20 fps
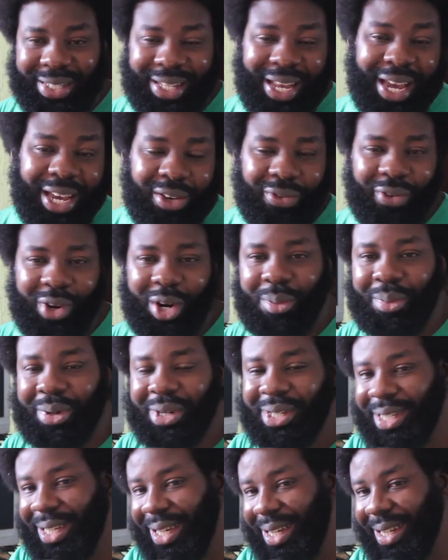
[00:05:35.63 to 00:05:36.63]
Thank you very
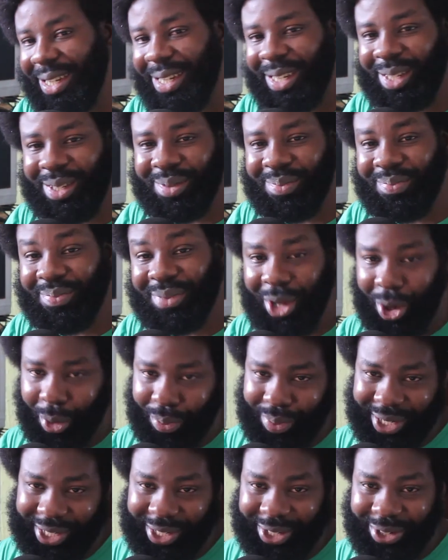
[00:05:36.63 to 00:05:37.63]
much, and God
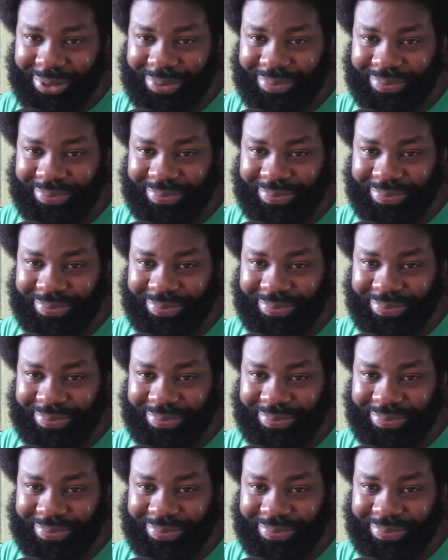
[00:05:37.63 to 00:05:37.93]
bless you.